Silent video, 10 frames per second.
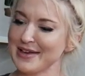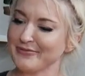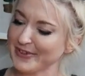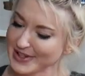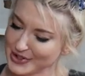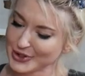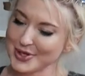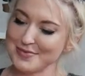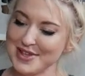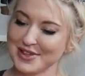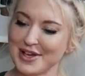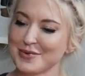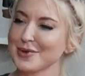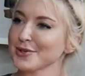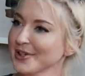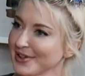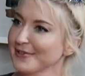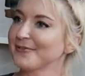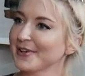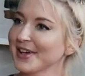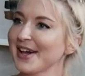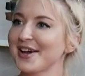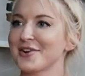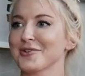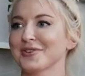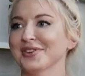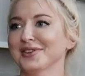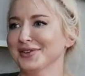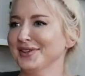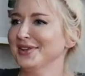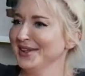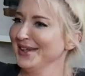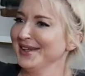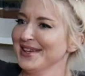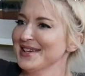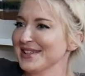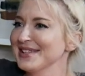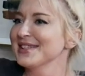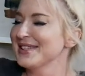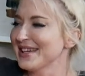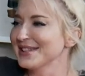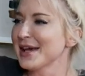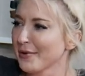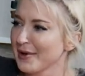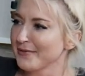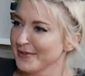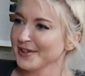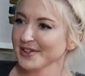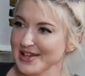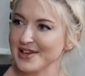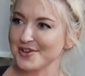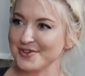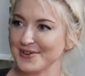And fucking treat me like one or get the fuck out. That, that's how I feel now.